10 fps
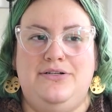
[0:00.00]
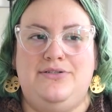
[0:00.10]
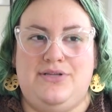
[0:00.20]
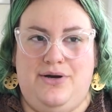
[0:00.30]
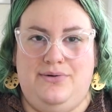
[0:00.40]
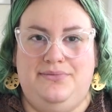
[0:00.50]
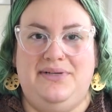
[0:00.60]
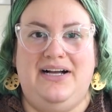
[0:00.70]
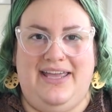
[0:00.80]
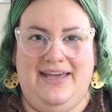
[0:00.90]
So
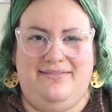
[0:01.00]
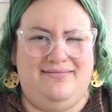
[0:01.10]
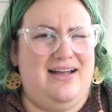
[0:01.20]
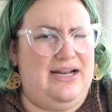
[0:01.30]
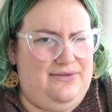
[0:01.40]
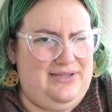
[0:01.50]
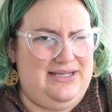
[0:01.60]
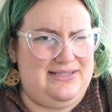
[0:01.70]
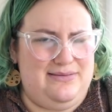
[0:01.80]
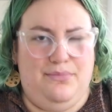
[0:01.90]
again, I don't think
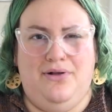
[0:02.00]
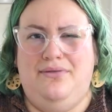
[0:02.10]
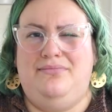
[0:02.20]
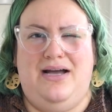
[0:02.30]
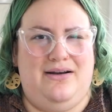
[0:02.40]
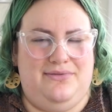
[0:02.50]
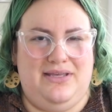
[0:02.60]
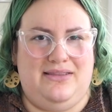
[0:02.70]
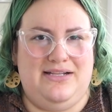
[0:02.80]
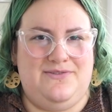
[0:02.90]
it's simple. I don't
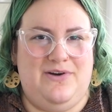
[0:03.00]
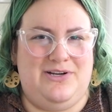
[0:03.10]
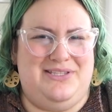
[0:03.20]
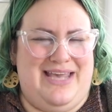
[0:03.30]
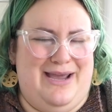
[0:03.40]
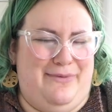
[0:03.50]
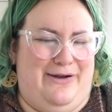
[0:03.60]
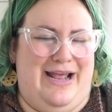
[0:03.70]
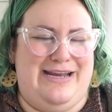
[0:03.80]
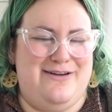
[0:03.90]
think that's fair to say
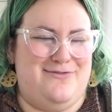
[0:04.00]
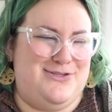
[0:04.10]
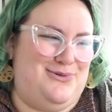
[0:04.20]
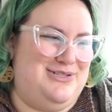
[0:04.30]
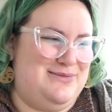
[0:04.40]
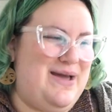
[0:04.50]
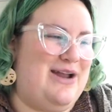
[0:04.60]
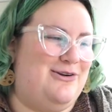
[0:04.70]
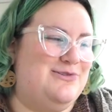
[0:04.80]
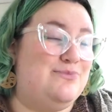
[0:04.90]
about any of Azolda's
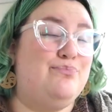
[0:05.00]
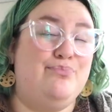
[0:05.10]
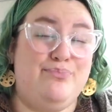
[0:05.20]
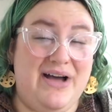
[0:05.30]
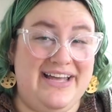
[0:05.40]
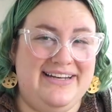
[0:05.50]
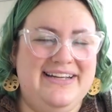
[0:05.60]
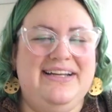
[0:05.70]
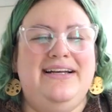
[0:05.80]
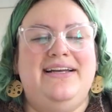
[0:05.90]
patterns, but
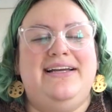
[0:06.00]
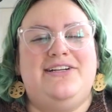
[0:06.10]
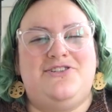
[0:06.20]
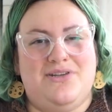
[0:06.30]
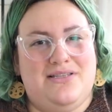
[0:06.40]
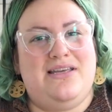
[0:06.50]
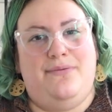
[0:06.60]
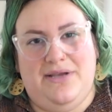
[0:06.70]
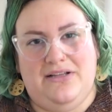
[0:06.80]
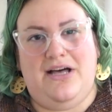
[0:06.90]
it's just
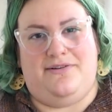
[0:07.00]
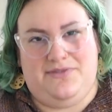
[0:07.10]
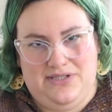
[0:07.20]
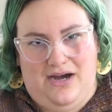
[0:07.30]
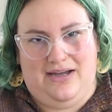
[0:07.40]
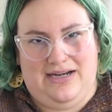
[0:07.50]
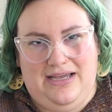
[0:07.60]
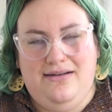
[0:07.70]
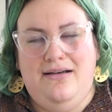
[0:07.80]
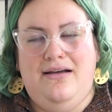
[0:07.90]
gonna be a lot of
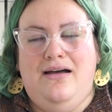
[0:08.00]
stockinette.